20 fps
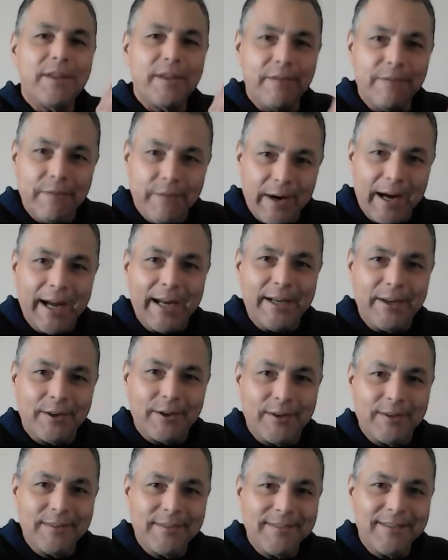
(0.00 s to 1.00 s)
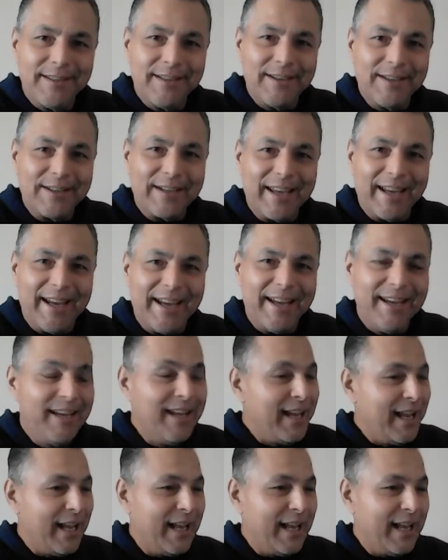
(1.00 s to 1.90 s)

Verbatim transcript: the final, okay?